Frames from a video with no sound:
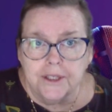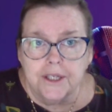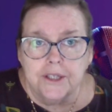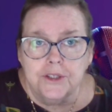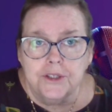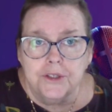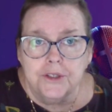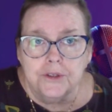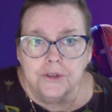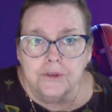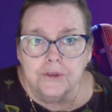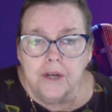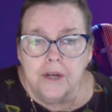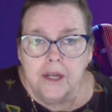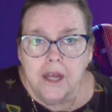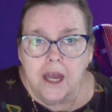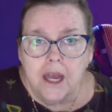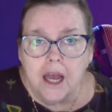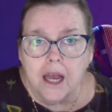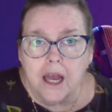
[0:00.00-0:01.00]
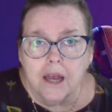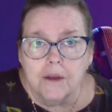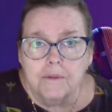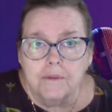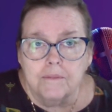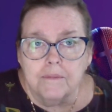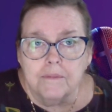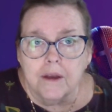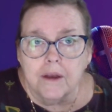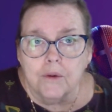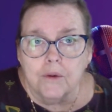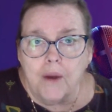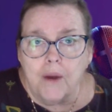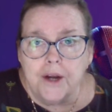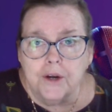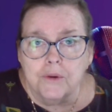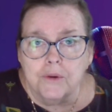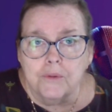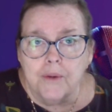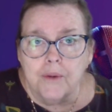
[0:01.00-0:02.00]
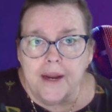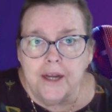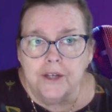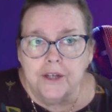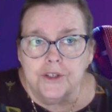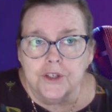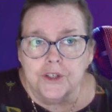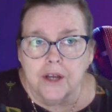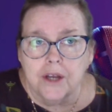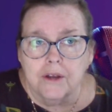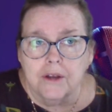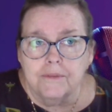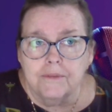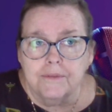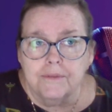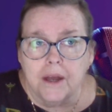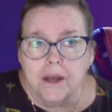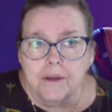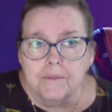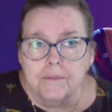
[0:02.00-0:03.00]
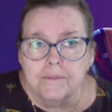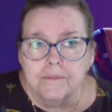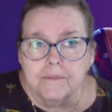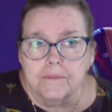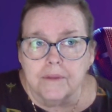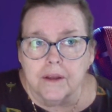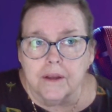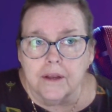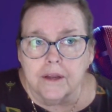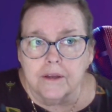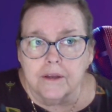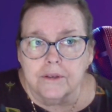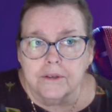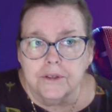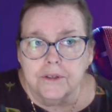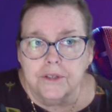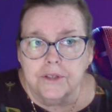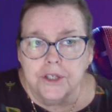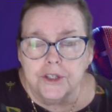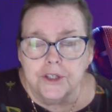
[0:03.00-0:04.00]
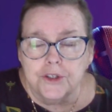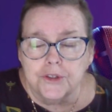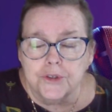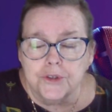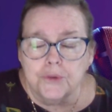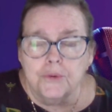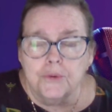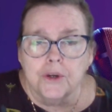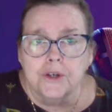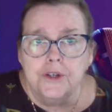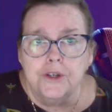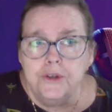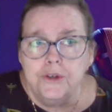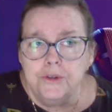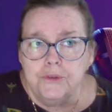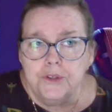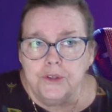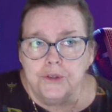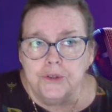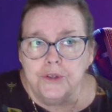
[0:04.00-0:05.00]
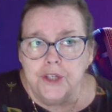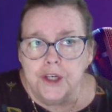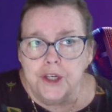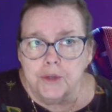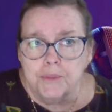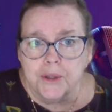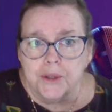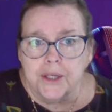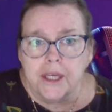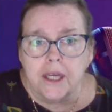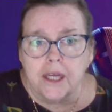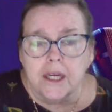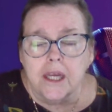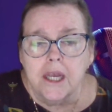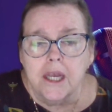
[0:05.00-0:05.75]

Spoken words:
to a wider range of teachers who are new to yearbooking,